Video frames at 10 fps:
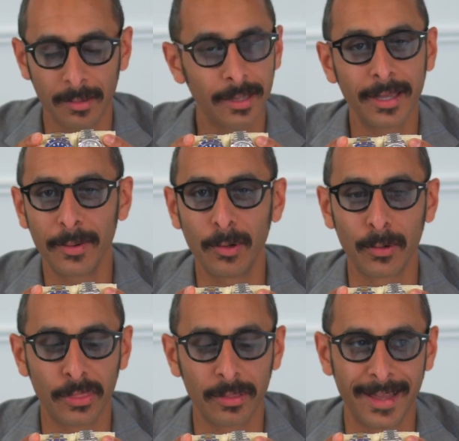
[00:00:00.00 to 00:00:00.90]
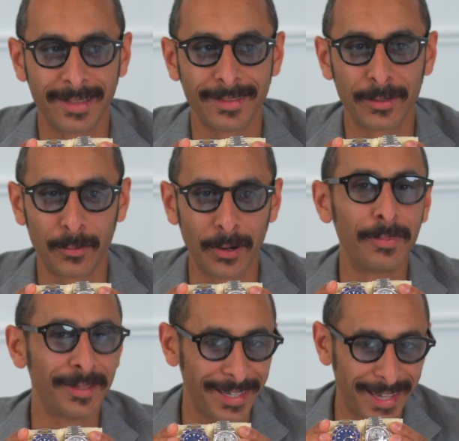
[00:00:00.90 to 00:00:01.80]
I'm like, get both. And we're
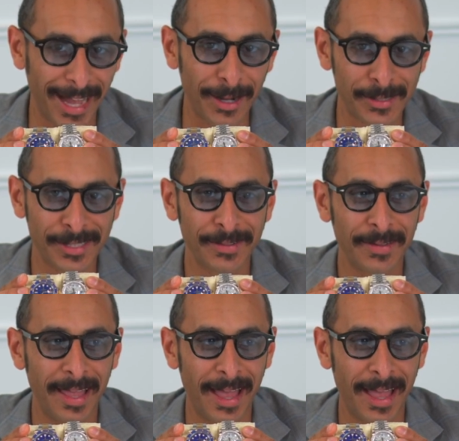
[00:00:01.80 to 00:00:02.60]
building a house.